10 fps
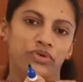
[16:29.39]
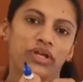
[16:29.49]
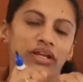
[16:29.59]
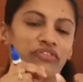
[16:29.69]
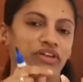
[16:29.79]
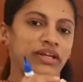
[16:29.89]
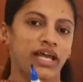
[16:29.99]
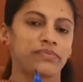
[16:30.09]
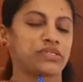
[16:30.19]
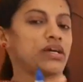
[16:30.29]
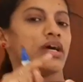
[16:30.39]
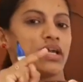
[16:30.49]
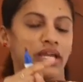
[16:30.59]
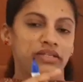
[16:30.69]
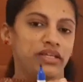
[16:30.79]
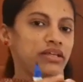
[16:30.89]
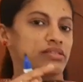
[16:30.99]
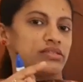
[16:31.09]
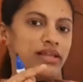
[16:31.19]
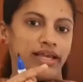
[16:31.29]
Okay, different types.
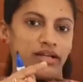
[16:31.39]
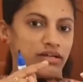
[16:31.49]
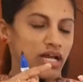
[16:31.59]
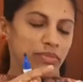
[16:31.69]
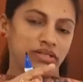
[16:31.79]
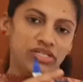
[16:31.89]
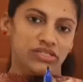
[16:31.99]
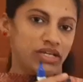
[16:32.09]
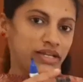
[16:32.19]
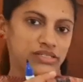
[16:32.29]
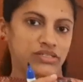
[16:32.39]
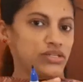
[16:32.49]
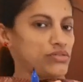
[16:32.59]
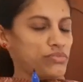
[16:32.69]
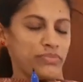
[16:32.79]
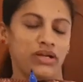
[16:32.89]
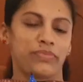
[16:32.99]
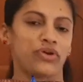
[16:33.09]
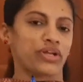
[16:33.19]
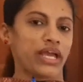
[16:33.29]
18S, 16S in
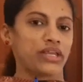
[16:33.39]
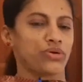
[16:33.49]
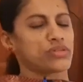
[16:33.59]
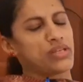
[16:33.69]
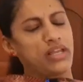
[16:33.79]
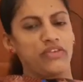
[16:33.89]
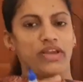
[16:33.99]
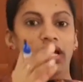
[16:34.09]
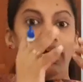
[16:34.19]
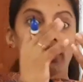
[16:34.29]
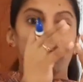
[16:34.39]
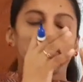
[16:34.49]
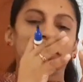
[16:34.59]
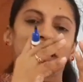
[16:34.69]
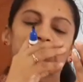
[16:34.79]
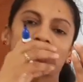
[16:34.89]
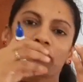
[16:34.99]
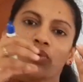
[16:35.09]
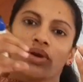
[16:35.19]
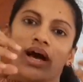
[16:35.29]
prokaryotes. Anyway, different types of
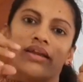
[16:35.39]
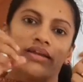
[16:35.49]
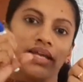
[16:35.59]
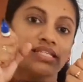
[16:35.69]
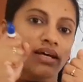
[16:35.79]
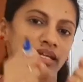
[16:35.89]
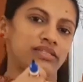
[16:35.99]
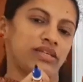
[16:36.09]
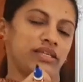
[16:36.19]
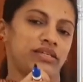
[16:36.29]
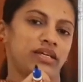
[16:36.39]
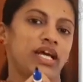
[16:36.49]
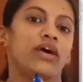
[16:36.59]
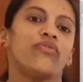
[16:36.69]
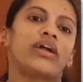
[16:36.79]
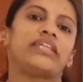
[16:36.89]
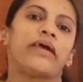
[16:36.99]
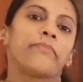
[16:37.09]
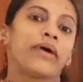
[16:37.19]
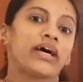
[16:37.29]
small RNAs are inside. What the
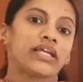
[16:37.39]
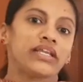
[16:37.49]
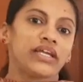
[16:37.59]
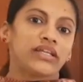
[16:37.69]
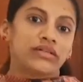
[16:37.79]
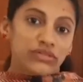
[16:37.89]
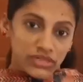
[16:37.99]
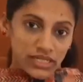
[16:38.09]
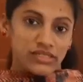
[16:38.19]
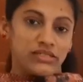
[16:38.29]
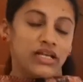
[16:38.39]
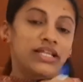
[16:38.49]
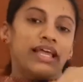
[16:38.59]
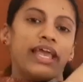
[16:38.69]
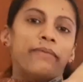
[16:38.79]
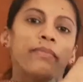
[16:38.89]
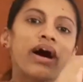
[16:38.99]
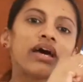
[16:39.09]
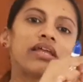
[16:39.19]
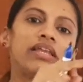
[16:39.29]
mRNA does, the
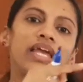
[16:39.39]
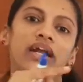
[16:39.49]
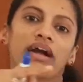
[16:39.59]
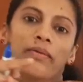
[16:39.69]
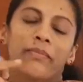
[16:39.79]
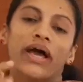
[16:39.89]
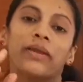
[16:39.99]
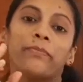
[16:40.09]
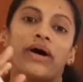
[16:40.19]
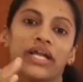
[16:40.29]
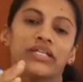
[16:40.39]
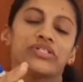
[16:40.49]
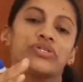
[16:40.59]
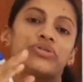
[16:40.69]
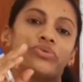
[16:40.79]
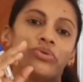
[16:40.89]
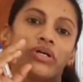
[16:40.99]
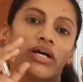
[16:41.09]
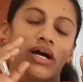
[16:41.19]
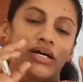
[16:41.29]
mRNA come and bind to
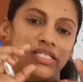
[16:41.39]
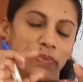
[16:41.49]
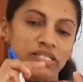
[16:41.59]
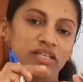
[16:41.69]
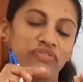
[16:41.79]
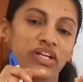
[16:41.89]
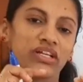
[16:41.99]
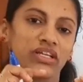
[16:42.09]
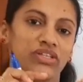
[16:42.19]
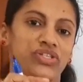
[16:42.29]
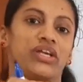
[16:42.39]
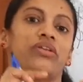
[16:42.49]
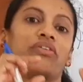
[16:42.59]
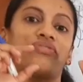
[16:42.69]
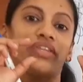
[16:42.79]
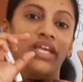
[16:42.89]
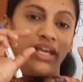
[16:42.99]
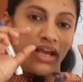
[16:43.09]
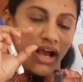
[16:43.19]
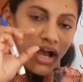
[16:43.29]
a specific region of
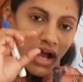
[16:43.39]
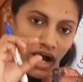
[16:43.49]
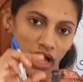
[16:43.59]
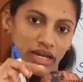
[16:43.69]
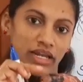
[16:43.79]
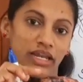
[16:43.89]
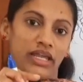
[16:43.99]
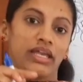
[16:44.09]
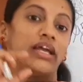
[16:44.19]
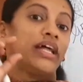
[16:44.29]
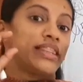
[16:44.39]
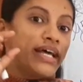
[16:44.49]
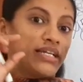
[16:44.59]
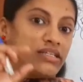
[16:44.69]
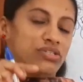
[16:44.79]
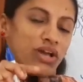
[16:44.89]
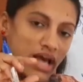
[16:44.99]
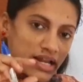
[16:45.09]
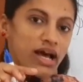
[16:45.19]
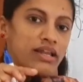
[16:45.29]
the RNA, that is known
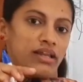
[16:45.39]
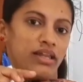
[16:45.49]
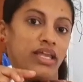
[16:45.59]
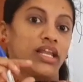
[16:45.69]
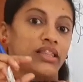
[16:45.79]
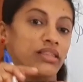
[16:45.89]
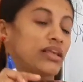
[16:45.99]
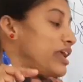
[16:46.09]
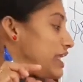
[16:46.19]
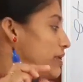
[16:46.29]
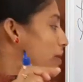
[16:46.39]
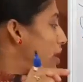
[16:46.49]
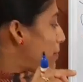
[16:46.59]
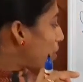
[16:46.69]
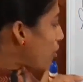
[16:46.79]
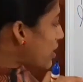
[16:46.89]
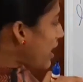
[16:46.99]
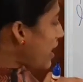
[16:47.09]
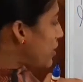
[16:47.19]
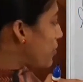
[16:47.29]
as rRNA. In
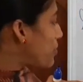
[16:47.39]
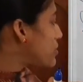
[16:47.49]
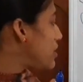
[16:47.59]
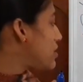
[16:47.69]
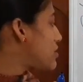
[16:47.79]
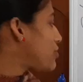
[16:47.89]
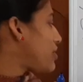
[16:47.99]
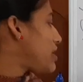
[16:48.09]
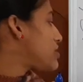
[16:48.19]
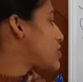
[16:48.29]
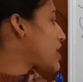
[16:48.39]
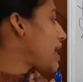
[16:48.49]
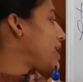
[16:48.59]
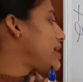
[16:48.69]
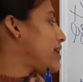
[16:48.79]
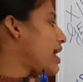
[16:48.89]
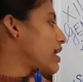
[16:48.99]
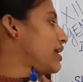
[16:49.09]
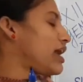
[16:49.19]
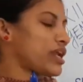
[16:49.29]
prokaryotes, it is known as
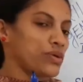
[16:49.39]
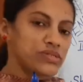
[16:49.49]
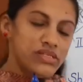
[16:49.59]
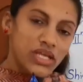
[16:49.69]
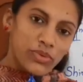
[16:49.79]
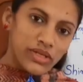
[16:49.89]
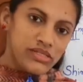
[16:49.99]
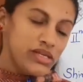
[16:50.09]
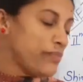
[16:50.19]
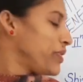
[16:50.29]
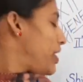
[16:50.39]
Shine-Dalgarno sequence.